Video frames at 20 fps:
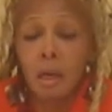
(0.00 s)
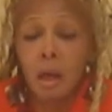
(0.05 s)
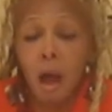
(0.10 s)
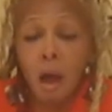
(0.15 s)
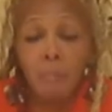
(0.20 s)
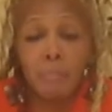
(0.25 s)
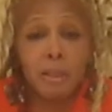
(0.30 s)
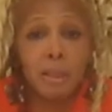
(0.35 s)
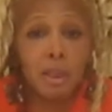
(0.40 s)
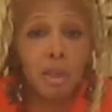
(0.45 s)

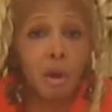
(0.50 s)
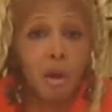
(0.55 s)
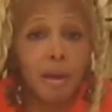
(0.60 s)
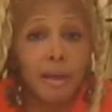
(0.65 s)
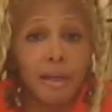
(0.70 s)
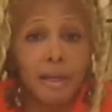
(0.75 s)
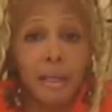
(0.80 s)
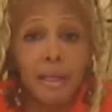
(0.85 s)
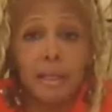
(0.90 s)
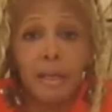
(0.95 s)
I'm going to
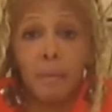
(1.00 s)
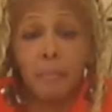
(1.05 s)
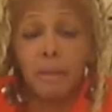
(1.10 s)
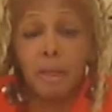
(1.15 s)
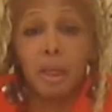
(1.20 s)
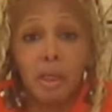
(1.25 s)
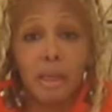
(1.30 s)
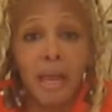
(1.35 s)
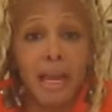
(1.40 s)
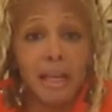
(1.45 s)
start eating. I'm going
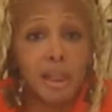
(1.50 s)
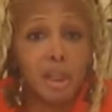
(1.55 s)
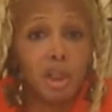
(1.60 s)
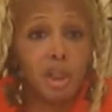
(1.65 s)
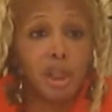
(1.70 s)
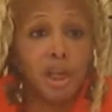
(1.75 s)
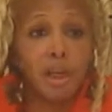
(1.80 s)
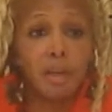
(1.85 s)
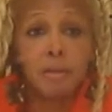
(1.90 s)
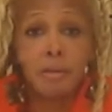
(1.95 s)
like
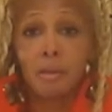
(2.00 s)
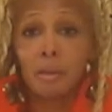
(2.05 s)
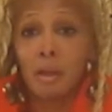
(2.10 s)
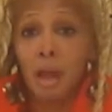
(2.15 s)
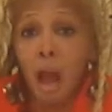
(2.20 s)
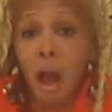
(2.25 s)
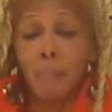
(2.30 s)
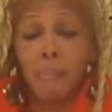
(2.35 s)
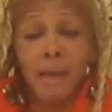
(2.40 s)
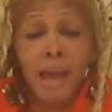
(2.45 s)
shit.
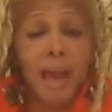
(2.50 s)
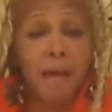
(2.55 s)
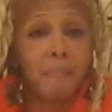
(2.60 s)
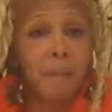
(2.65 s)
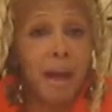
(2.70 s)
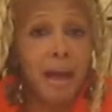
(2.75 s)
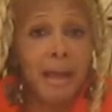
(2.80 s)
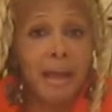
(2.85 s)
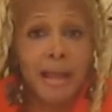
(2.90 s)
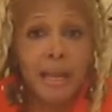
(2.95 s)
I'm going to have
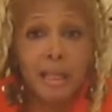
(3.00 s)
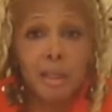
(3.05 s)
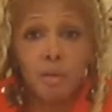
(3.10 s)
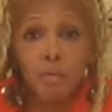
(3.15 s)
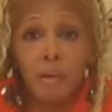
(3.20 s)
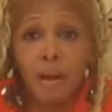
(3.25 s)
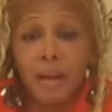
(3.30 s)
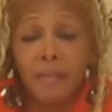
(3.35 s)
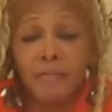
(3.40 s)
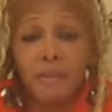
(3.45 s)
my hands
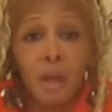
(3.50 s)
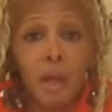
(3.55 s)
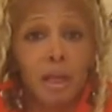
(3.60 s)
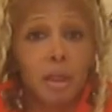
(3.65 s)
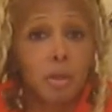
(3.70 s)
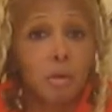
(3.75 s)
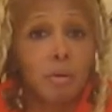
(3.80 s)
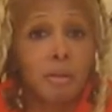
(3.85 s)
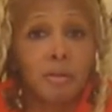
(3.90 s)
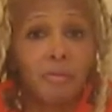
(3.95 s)
ready so I
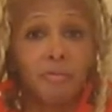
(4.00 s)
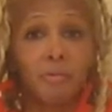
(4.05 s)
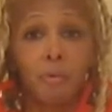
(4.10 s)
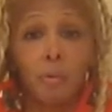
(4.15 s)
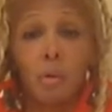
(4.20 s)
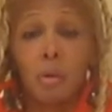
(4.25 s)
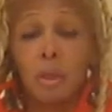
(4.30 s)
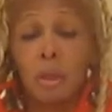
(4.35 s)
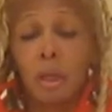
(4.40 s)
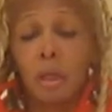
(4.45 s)
can do some
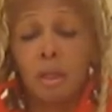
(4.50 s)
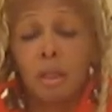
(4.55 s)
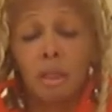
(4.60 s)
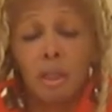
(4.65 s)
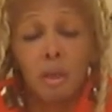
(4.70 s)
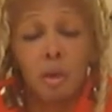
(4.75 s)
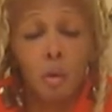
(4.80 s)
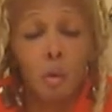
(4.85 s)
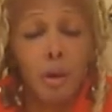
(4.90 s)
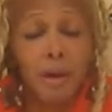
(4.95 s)

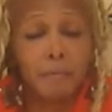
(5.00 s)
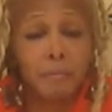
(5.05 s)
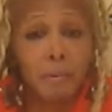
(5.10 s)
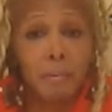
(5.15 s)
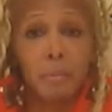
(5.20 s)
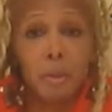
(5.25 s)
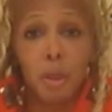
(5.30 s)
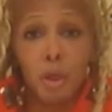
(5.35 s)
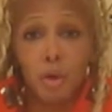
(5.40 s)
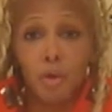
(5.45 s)
some quick
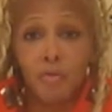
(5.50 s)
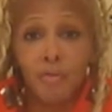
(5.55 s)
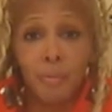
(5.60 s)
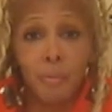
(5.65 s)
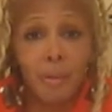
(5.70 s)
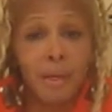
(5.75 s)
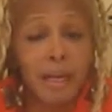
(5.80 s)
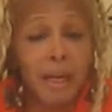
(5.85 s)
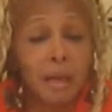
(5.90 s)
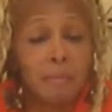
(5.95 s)

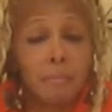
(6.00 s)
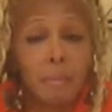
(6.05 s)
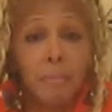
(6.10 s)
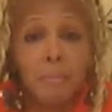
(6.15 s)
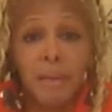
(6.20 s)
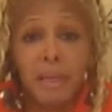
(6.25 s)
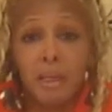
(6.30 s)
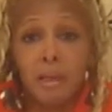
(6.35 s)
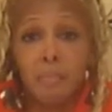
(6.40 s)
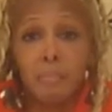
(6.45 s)
maneuvering when it comes to
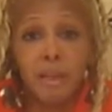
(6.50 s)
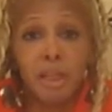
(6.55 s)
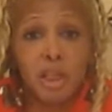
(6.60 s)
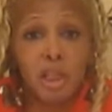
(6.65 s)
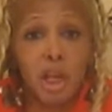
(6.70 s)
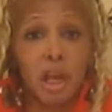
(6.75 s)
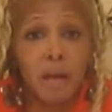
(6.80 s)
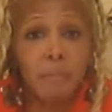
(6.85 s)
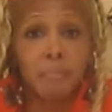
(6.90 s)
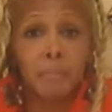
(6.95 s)
beating a
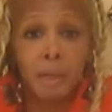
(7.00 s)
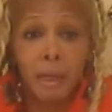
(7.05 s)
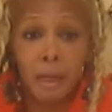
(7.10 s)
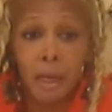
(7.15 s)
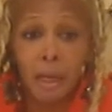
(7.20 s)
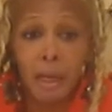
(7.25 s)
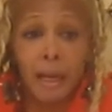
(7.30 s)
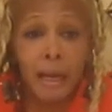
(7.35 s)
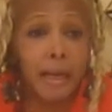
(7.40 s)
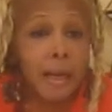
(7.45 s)
bitch up
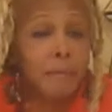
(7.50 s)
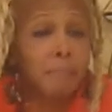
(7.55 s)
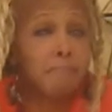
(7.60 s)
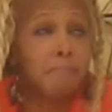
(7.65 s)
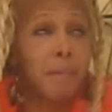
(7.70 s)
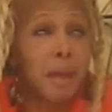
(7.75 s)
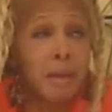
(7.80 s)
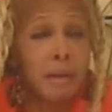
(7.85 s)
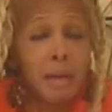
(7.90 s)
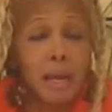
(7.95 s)
and a,
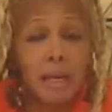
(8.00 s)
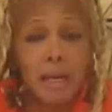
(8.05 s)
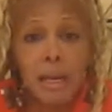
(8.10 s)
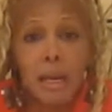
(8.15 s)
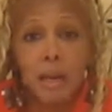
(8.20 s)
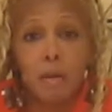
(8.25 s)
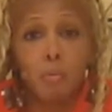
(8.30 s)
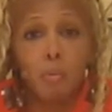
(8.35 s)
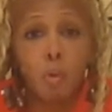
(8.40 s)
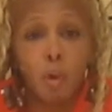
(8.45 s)
and, and,
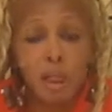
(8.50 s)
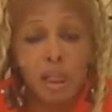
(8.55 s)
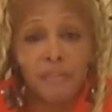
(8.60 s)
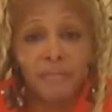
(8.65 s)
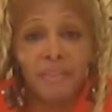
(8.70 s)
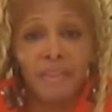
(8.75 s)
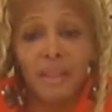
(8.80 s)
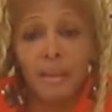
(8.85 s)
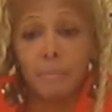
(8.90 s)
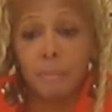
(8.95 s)
and wish
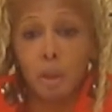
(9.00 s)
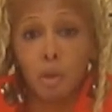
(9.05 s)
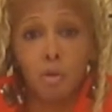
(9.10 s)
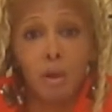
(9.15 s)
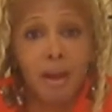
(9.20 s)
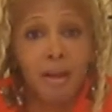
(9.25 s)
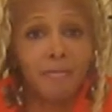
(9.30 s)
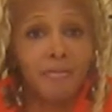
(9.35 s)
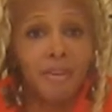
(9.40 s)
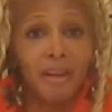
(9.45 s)
for them to
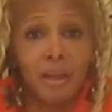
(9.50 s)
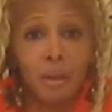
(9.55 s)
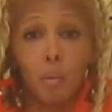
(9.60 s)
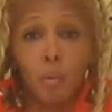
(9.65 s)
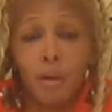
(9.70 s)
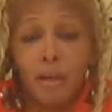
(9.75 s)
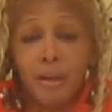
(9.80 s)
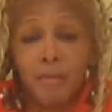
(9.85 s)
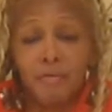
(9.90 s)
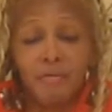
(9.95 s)
try to fucking
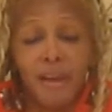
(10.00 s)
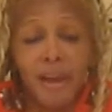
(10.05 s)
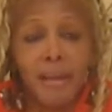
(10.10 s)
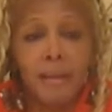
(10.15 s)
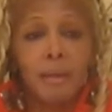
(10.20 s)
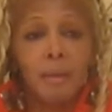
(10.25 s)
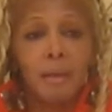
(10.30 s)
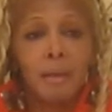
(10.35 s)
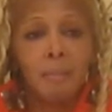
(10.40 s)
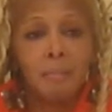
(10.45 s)
win the
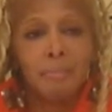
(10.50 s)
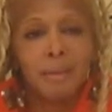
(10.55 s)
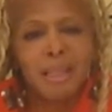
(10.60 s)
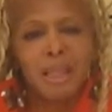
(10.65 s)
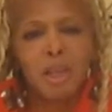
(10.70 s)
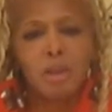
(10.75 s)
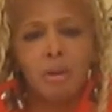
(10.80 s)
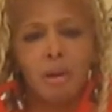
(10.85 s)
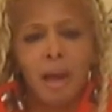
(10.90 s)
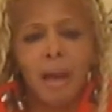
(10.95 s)
fight.
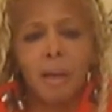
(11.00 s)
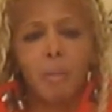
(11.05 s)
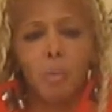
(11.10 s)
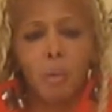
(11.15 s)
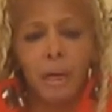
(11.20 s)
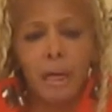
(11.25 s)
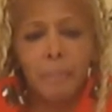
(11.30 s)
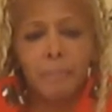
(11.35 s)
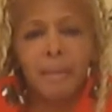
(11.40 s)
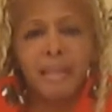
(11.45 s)
But you know, I don't
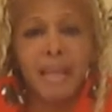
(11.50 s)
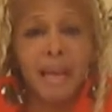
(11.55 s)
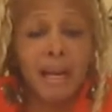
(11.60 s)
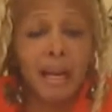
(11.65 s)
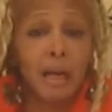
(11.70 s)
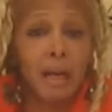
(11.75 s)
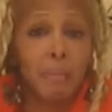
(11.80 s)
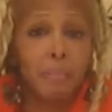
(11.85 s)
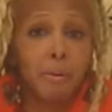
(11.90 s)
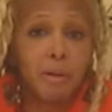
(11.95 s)
want to be that
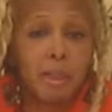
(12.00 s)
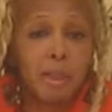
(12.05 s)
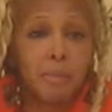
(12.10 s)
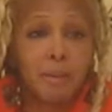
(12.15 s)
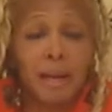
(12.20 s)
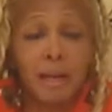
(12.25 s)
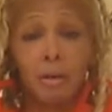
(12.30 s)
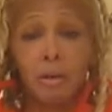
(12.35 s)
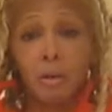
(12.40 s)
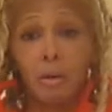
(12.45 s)
kind of person,
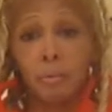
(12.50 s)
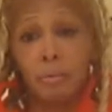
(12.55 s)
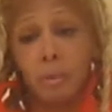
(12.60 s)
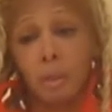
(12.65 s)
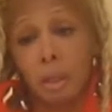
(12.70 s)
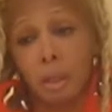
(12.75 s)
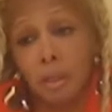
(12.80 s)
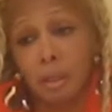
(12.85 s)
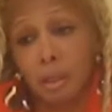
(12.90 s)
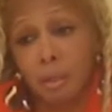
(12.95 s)
but I know,
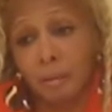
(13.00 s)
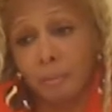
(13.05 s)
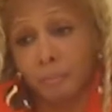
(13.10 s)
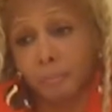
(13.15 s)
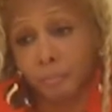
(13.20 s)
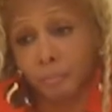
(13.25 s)
listen.